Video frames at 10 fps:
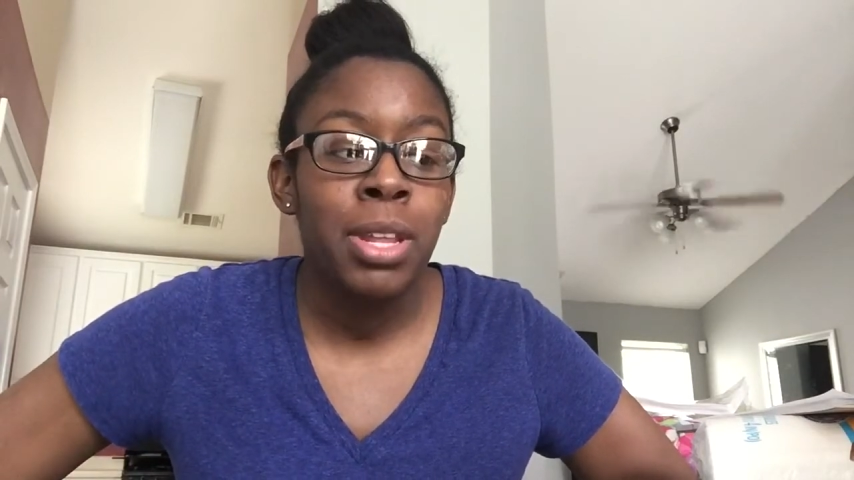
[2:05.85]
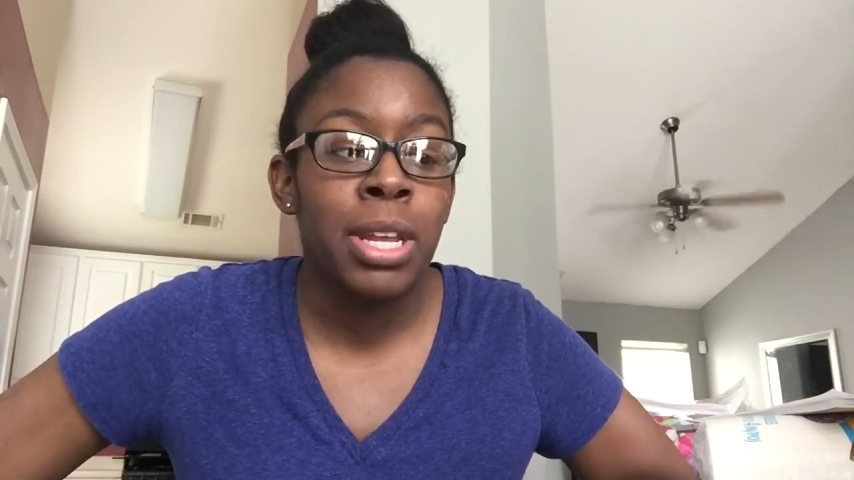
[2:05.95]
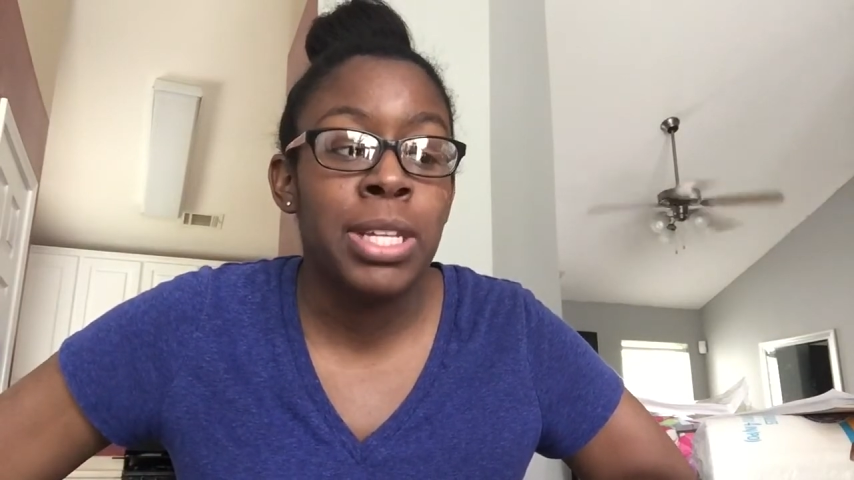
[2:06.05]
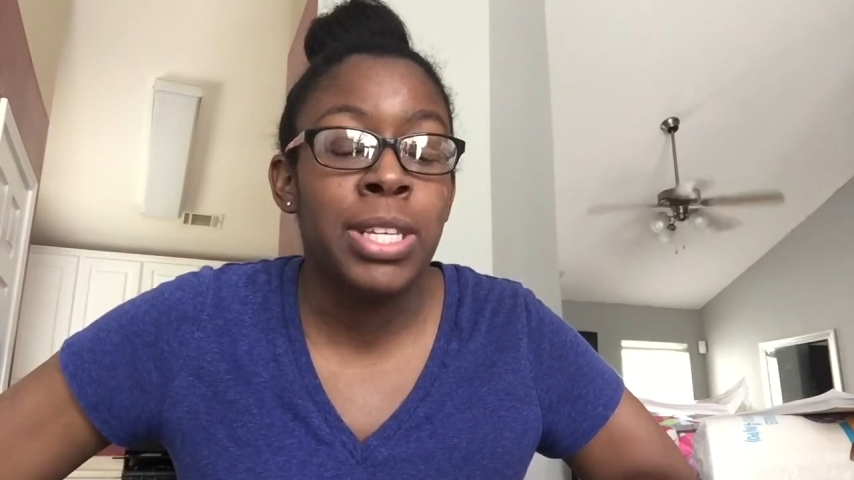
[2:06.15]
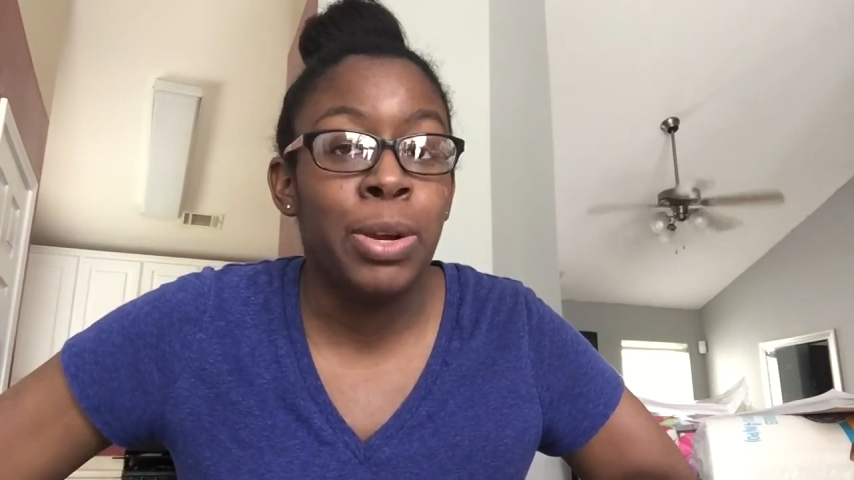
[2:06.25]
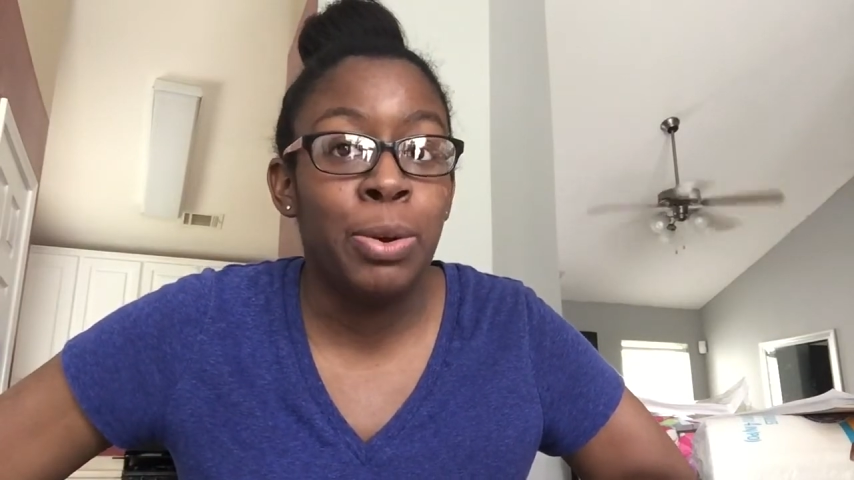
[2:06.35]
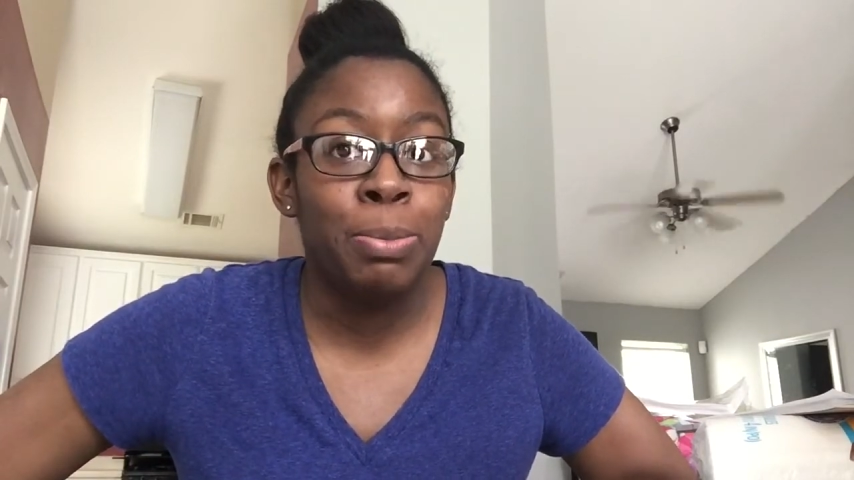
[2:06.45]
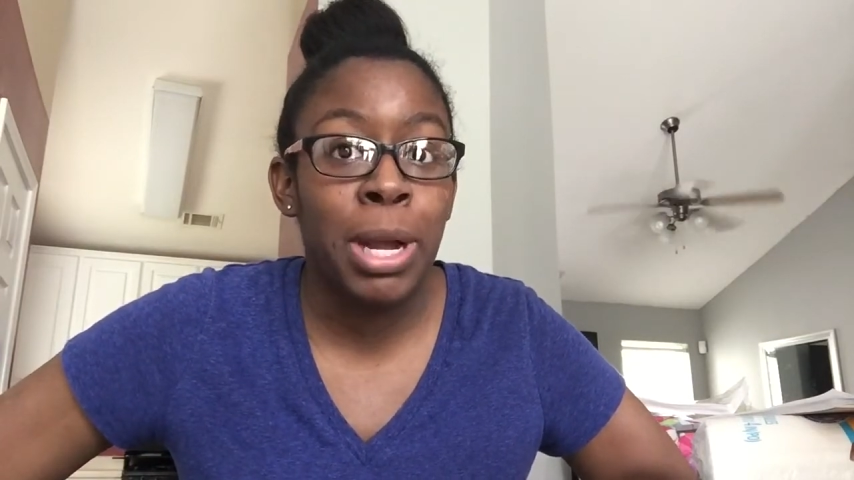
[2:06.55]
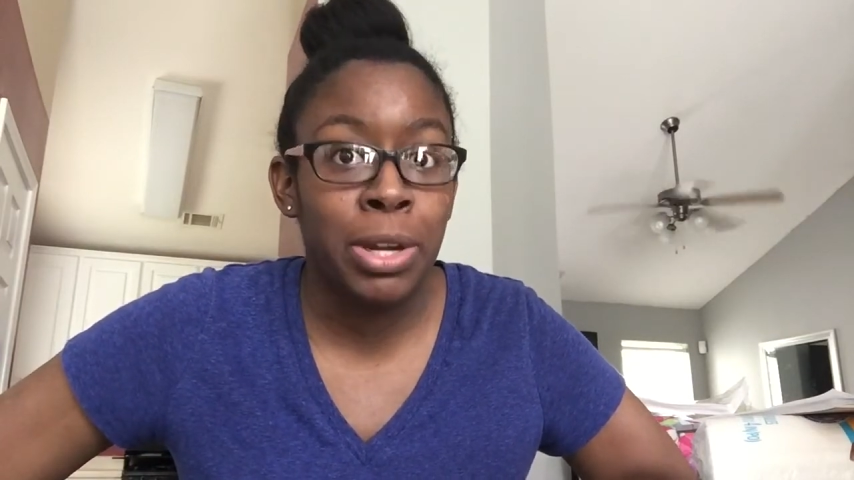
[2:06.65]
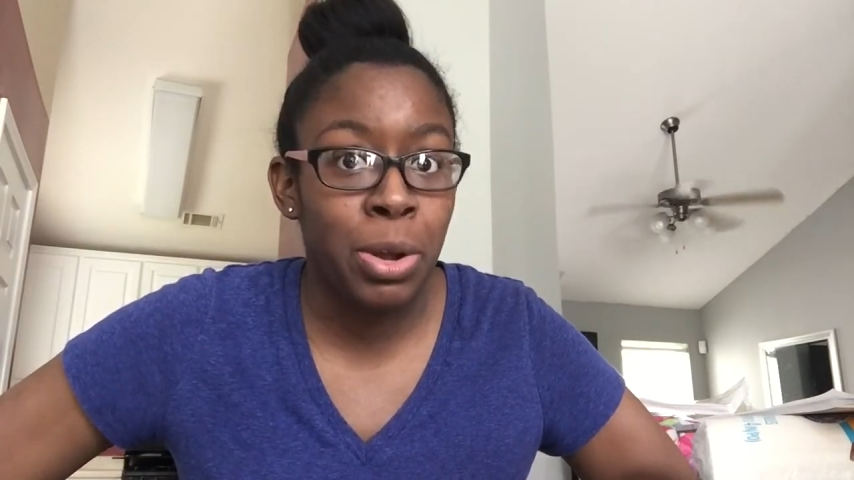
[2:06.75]
And so
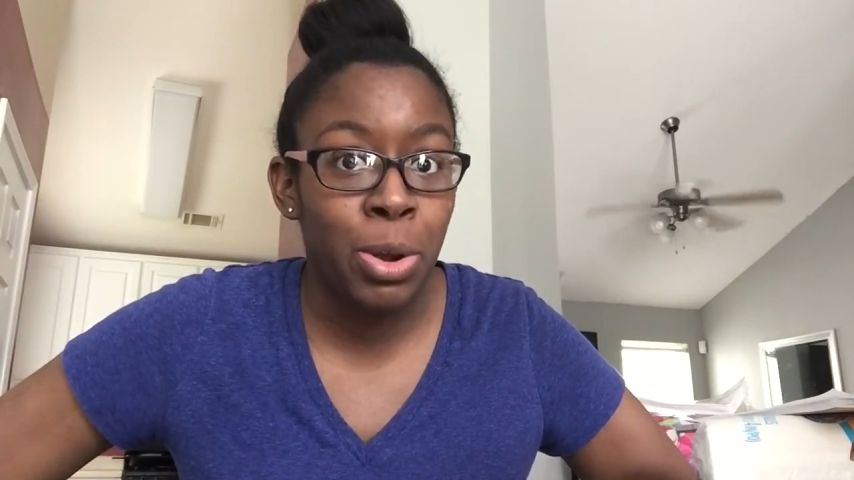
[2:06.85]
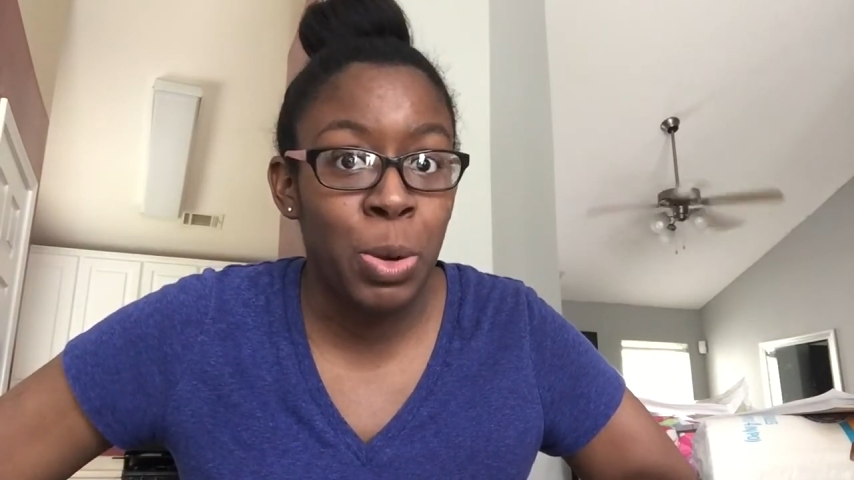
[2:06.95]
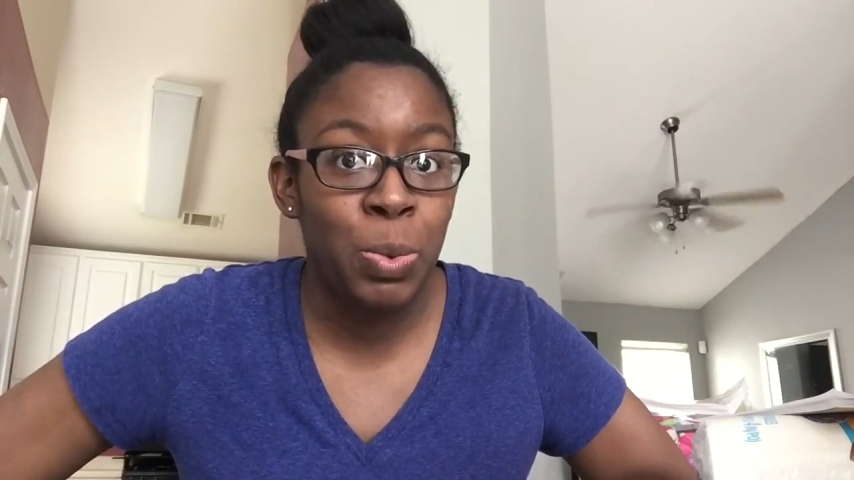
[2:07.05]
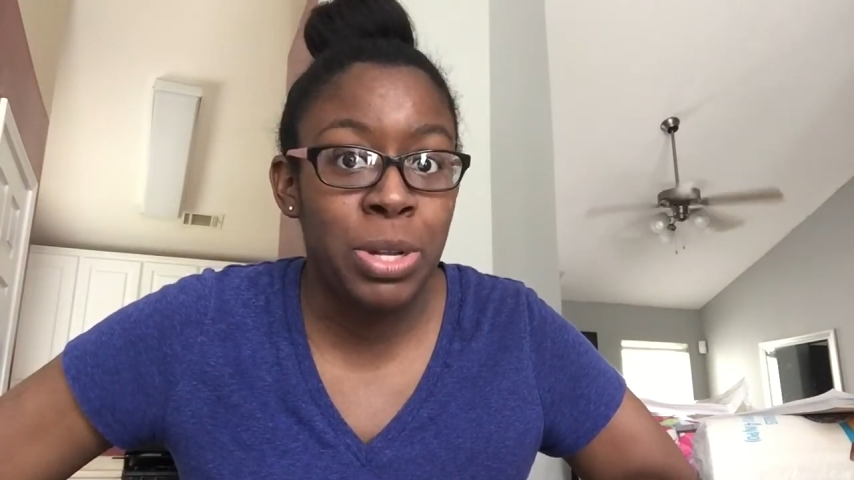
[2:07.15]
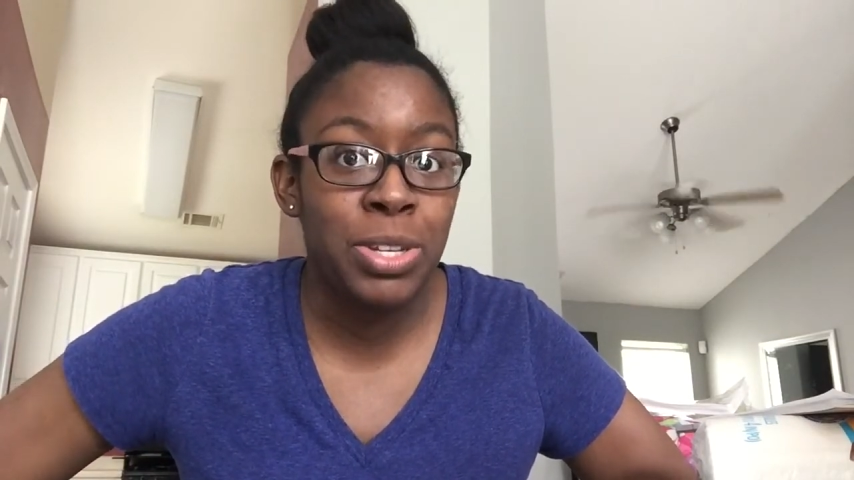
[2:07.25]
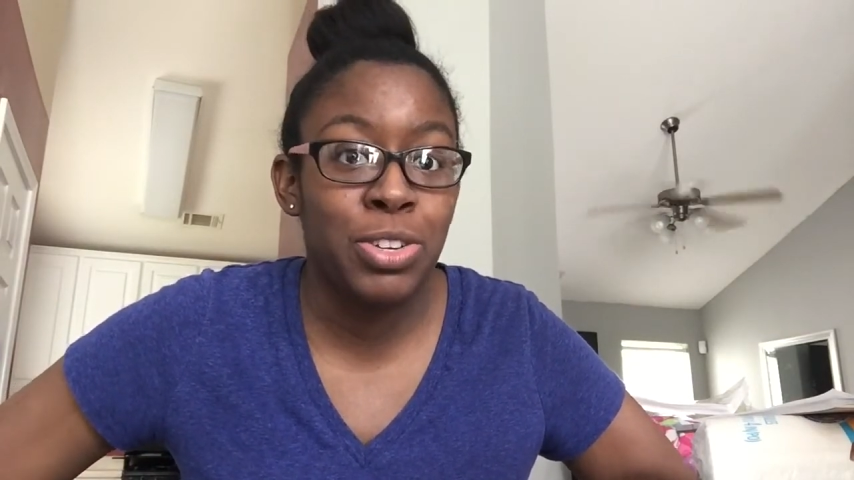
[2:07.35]
my goal was